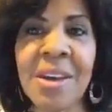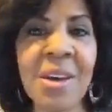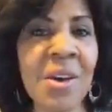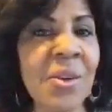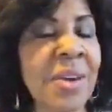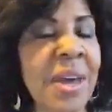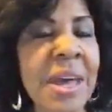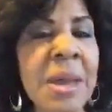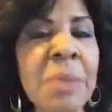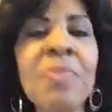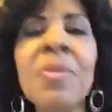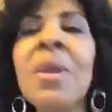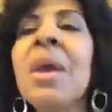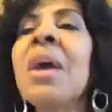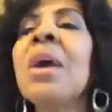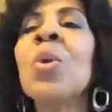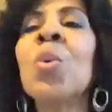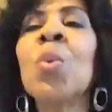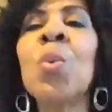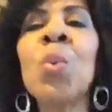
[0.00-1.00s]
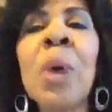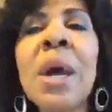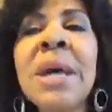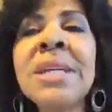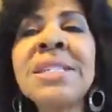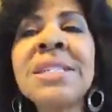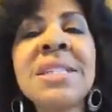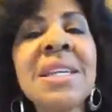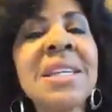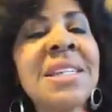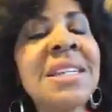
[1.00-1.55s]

Okay? Rest